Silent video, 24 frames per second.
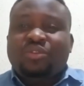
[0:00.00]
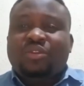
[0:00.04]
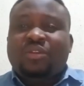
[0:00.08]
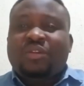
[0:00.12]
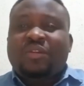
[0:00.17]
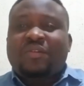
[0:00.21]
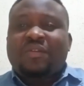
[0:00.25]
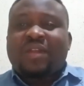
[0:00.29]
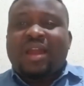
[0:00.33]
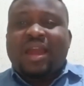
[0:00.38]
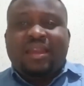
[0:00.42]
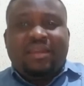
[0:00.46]
the
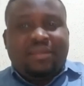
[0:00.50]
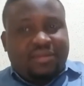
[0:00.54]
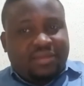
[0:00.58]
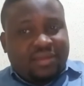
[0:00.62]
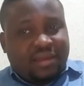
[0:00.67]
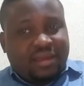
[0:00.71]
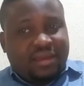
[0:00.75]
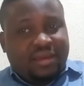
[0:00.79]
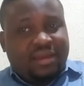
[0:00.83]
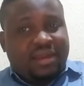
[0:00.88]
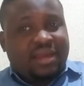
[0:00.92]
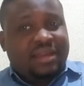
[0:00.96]
right
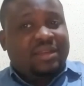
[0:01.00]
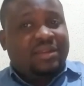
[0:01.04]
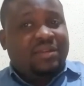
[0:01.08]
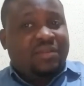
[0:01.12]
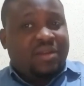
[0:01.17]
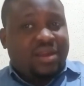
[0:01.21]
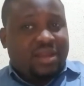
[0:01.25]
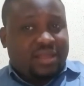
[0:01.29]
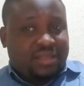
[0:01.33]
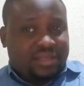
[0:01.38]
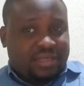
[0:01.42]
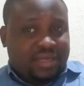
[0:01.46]
thing at the
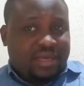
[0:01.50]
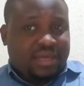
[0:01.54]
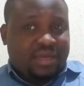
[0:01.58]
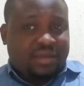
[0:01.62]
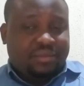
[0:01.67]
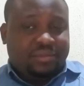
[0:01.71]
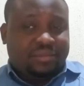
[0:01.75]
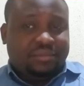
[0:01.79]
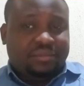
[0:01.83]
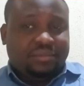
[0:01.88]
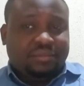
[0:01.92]
right time.